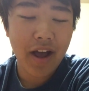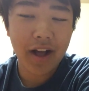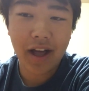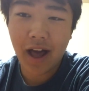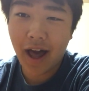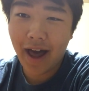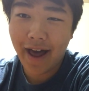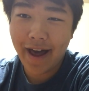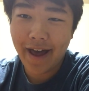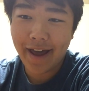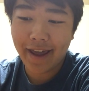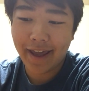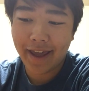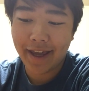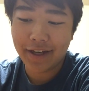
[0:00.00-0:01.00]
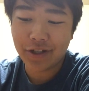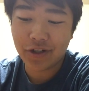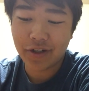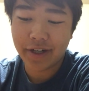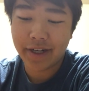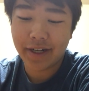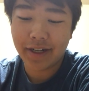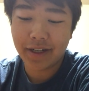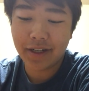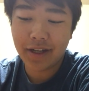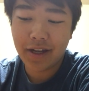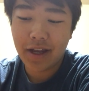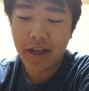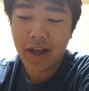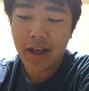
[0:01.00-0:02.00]
Kai hatred
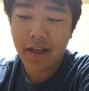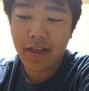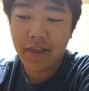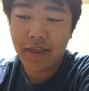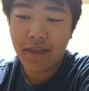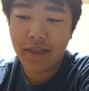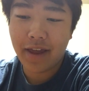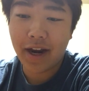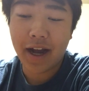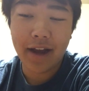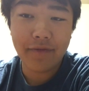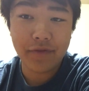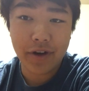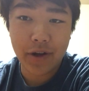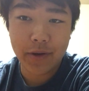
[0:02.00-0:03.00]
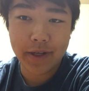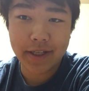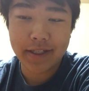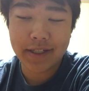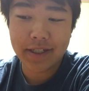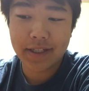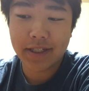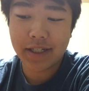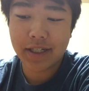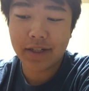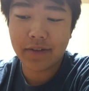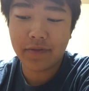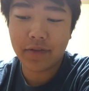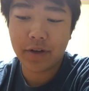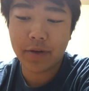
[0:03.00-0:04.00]
that I've noticed
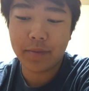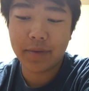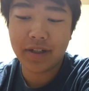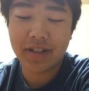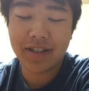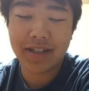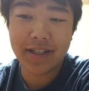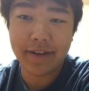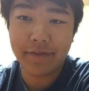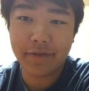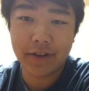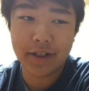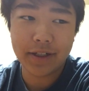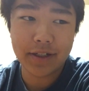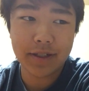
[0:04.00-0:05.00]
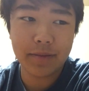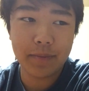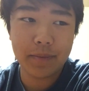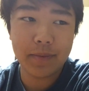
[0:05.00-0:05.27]
from different